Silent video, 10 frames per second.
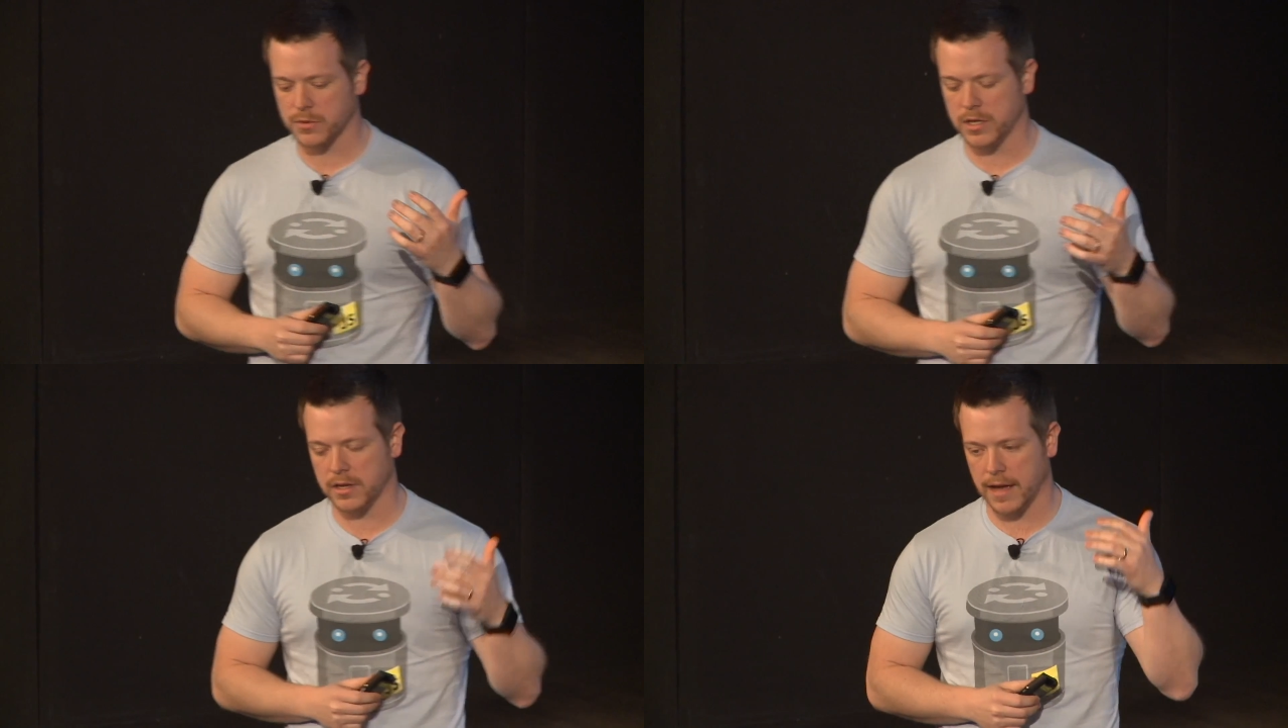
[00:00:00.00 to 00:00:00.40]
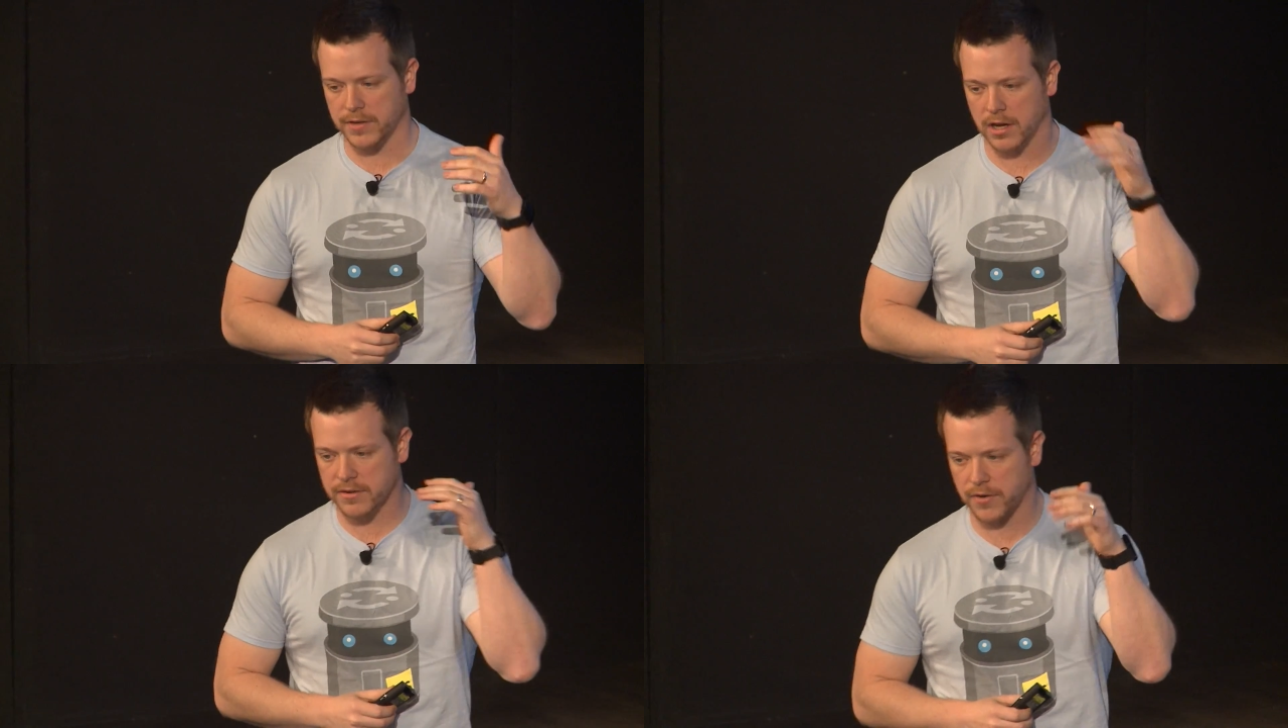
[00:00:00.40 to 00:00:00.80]
where you have
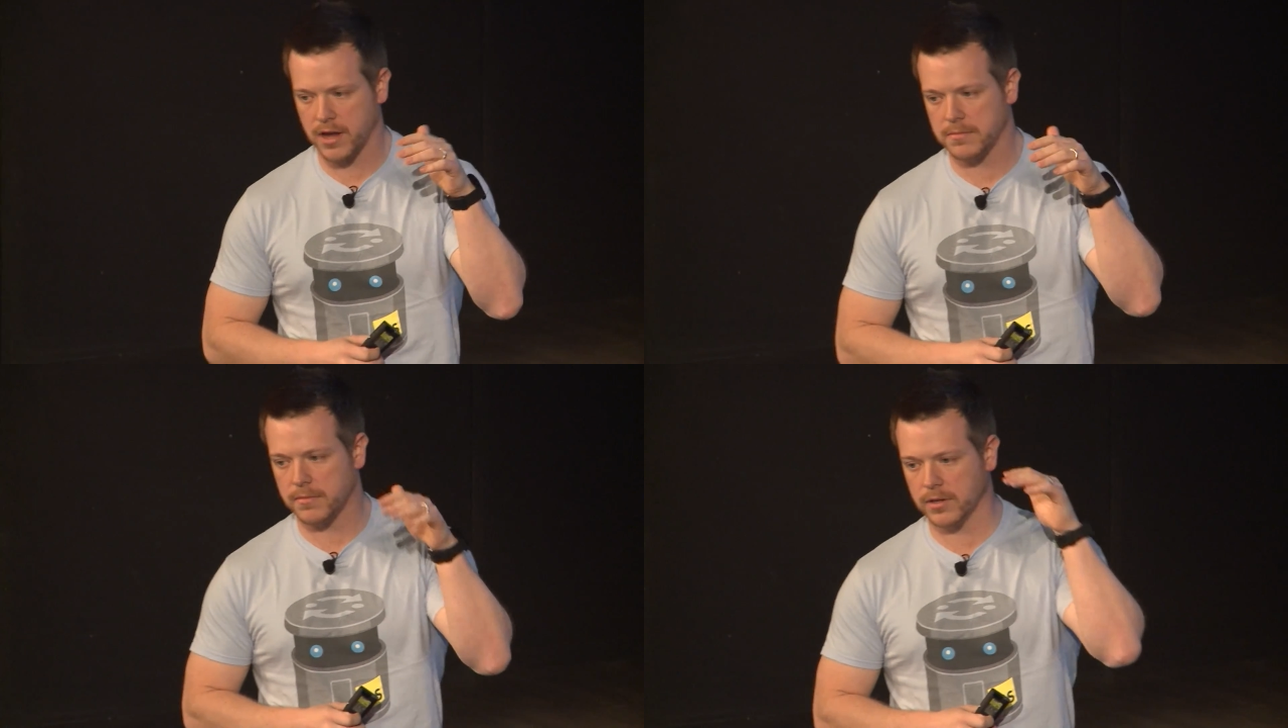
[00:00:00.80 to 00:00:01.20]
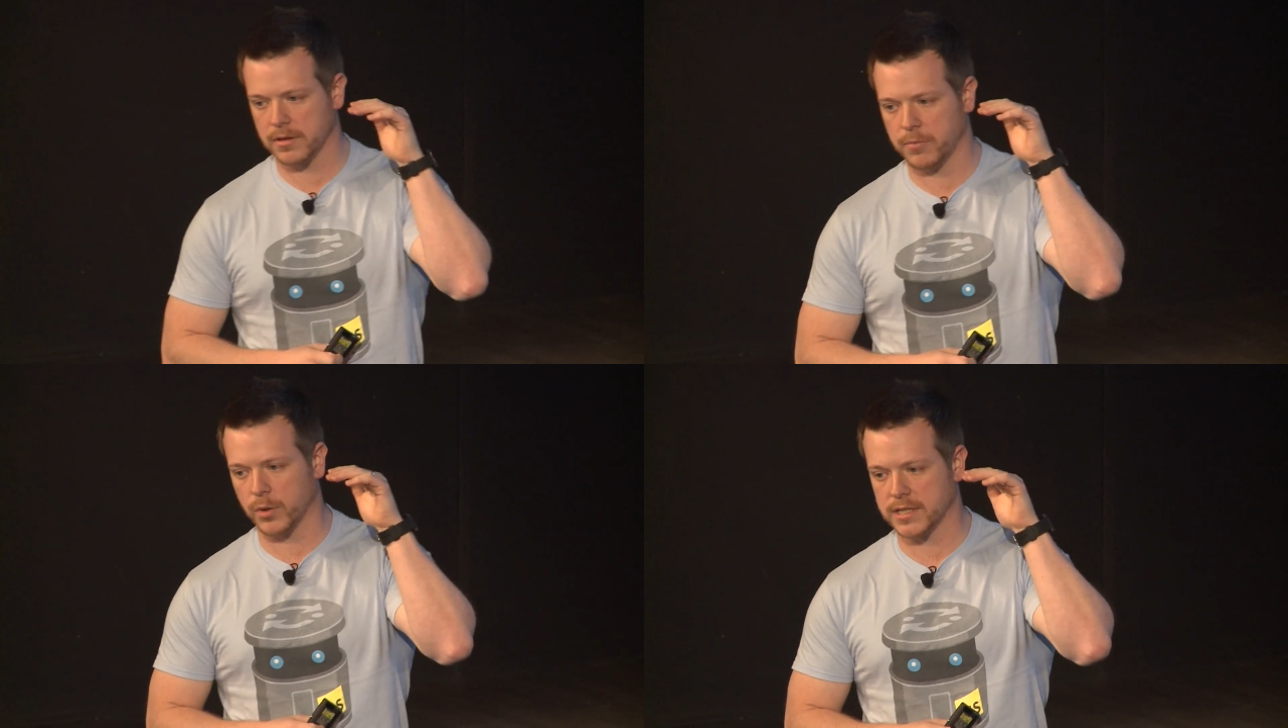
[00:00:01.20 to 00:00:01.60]
an iframe
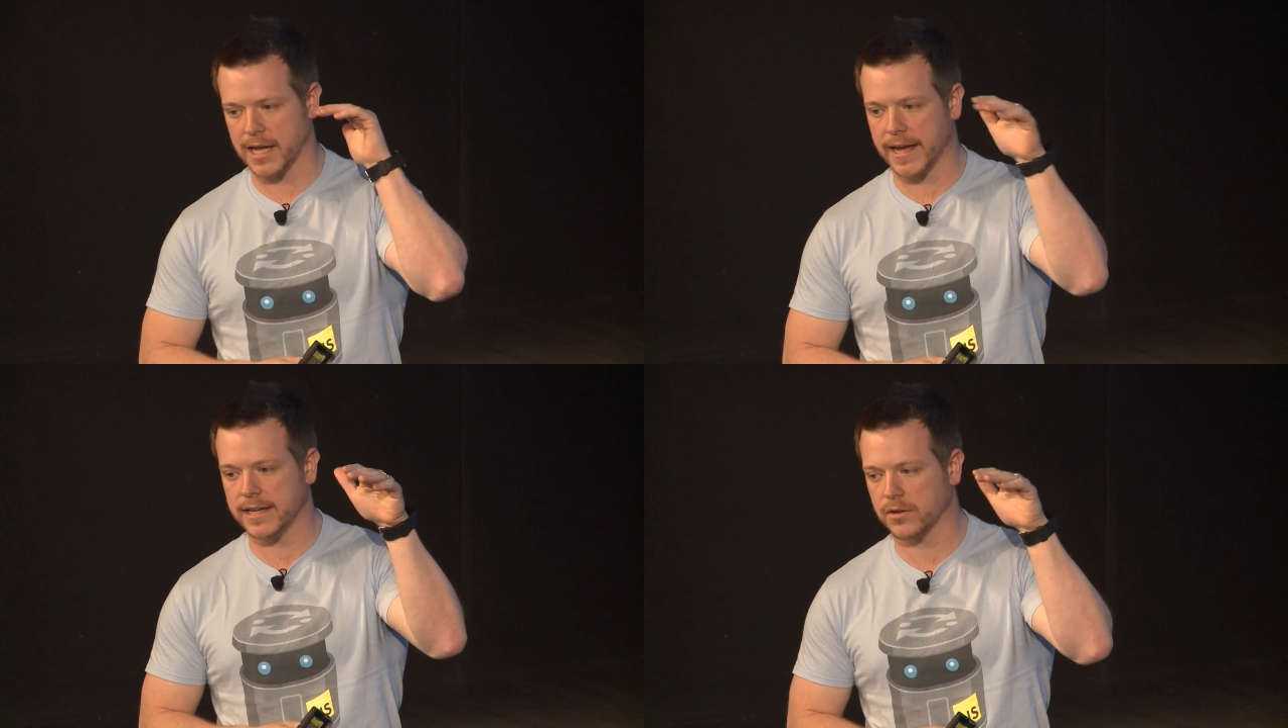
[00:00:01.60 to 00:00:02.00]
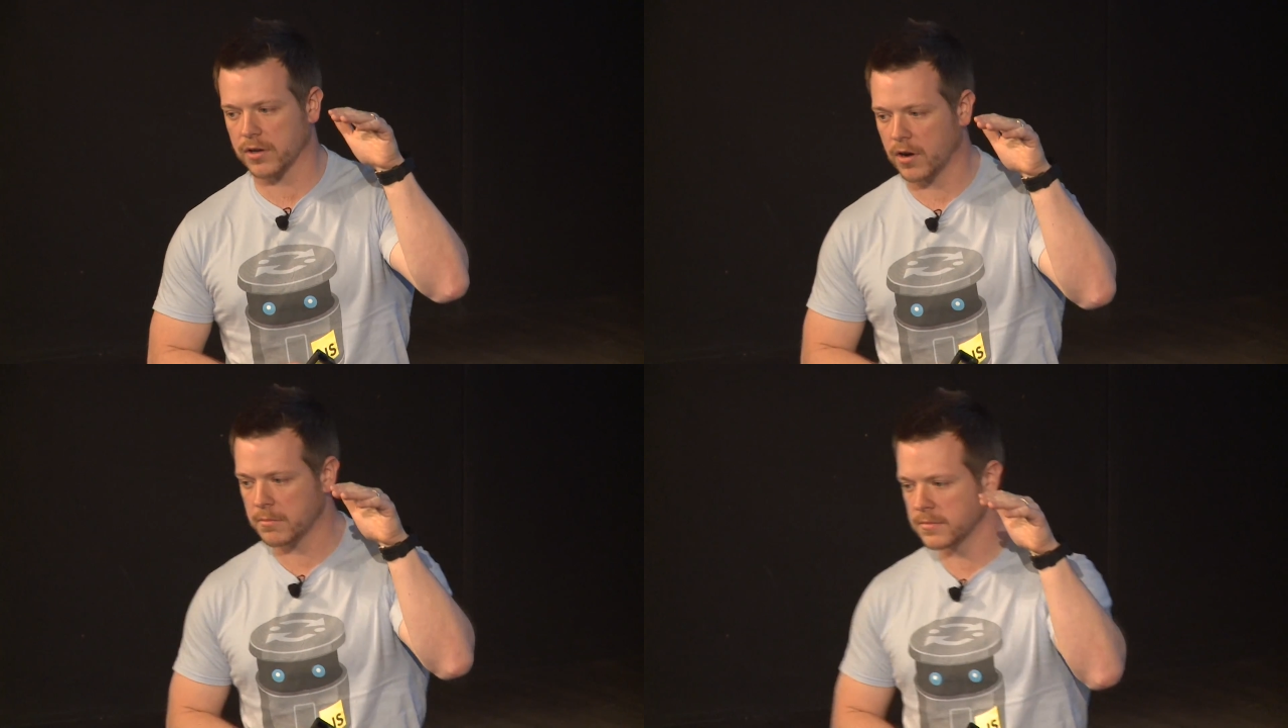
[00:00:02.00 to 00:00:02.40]
pointing to
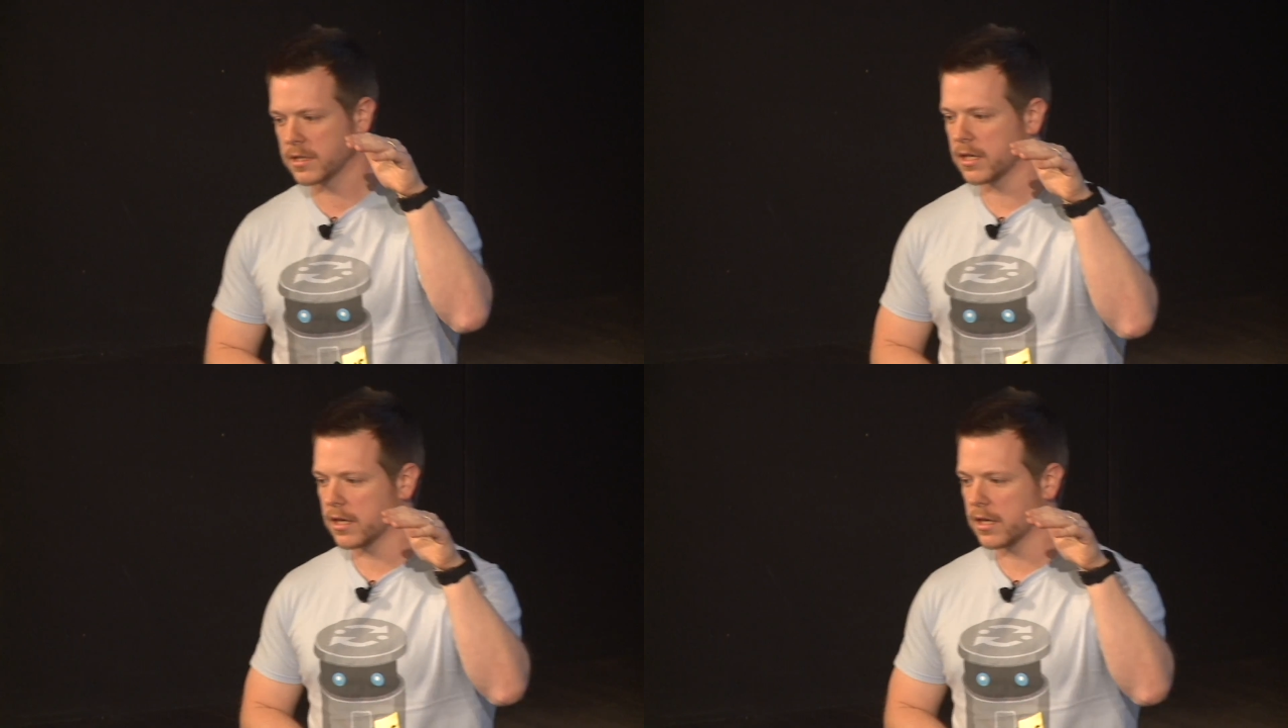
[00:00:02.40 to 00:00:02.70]
a.com,